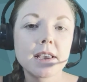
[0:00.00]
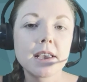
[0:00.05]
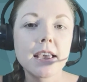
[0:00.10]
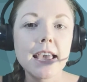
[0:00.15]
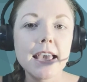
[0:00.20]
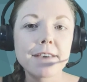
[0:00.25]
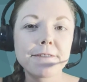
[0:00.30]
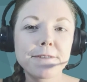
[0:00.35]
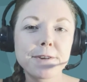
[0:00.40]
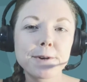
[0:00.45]

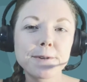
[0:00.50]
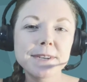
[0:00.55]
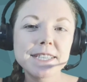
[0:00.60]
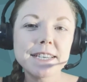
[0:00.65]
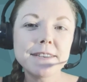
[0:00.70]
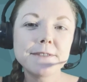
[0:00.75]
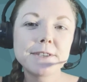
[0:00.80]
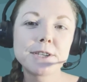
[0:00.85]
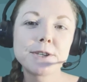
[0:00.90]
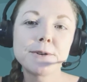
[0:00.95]
If you
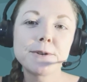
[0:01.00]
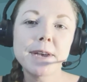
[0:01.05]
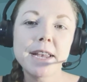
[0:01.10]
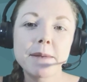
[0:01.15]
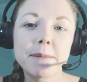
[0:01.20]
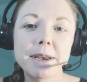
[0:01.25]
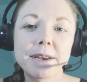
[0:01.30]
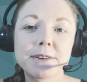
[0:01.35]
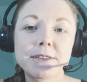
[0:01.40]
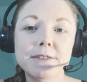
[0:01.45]
receive 2
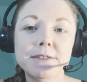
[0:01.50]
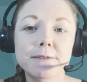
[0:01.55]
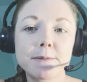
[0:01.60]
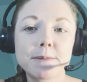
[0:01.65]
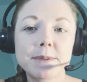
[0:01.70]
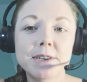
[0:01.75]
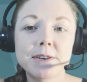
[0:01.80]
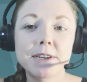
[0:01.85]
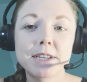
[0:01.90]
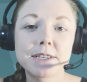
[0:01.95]
emails from
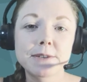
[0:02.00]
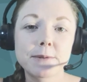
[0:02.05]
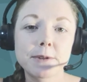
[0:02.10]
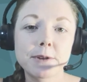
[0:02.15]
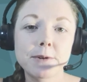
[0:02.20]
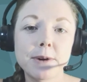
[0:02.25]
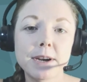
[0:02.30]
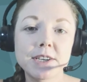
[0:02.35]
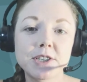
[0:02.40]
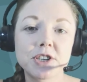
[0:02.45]
students
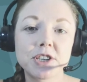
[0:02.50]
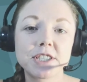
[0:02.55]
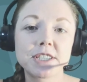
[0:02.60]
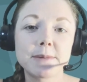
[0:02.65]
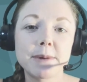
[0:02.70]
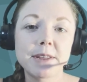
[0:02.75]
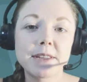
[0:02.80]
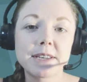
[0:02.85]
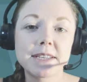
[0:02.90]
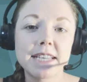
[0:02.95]
with questions
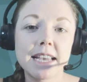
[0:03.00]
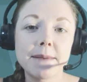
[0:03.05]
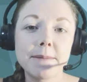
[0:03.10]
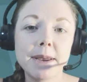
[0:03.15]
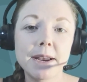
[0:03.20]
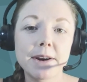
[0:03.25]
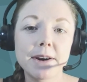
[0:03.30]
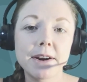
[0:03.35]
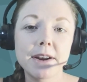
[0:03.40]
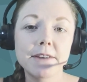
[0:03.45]
about the same
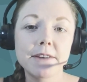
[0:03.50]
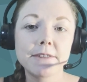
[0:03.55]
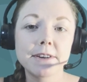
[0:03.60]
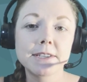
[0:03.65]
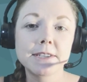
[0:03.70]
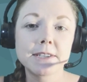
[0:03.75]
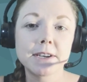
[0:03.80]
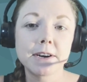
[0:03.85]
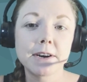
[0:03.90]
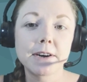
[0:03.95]
area of
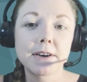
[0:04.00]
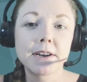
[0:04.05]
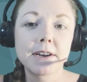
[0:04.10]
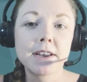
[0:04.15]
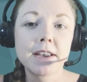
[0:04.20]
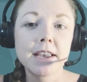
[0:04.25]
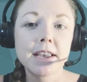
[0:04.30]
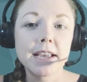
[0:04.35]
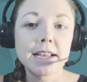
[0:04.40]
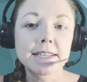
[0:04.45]
concern,
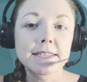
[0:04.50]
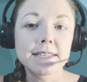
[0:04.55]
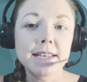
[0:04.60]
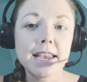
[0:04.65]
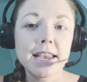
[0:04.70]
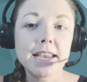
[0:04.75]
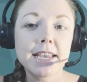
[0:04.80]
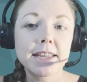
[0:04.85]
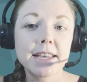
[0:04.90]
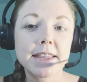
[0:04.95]
it's
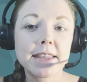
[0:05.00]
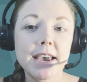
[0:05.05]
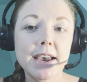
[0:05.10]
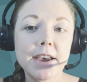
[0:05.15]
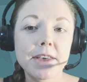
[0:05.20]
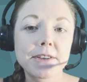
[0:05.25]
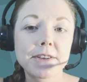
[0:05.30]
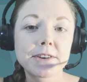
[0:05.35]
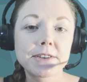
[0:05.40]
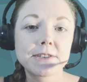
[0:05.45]
likely that
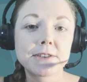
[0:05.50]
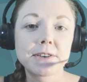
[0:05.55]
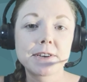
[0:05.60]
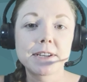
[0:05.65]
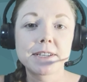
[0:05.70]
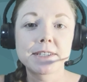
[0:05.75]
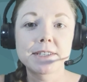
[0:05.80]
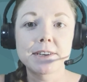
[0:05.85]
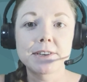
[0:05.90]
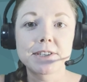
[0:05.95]
other
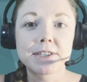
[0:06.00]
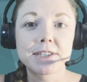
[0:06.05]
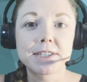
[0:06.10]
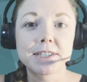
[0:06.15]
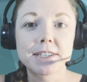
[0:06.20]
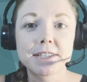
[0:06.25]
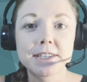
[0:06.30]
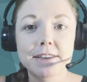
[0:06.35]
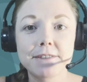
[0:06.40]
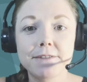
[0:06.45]
students are just
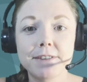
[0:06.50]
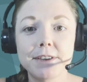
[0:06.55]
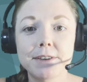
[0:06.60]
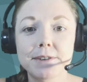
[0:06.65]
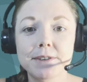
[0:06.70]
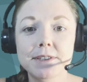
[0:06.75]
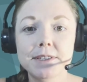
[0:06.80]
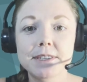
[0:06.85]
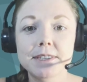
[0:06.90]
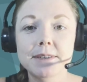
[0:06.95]
as
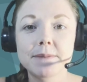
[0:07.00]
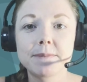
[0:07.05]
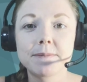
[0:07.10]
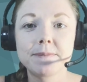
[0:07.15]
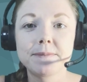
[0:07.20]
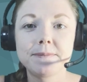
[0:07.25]
confused.